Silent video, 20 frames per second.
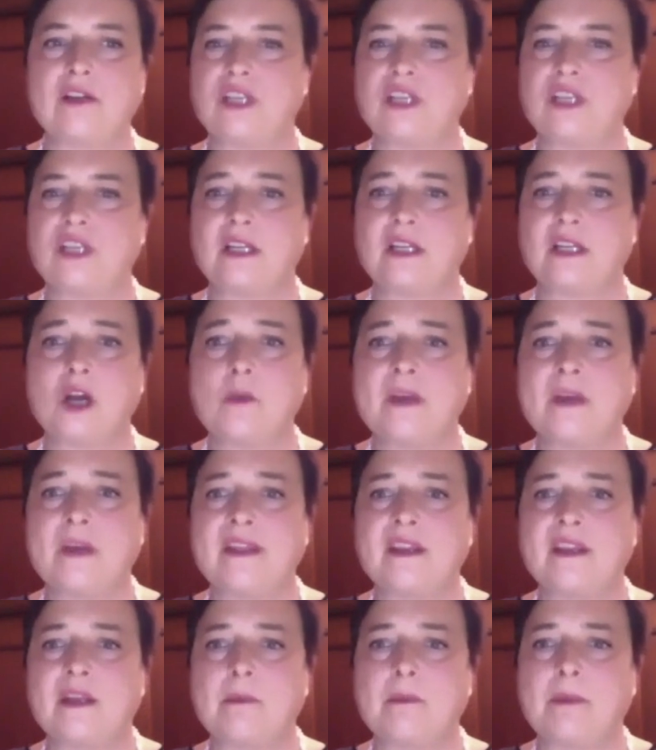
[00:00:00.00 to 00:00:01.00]
and how might they
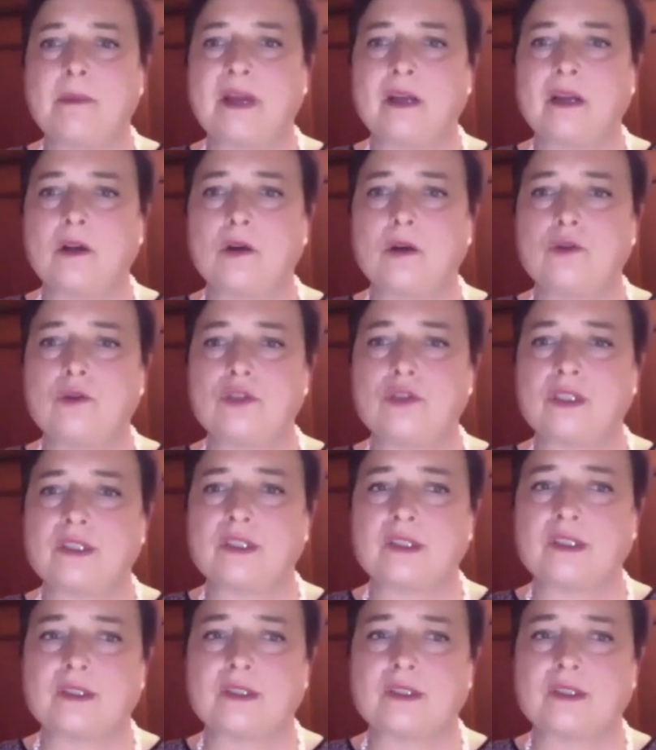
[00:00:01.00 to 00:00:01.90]
impact coaches?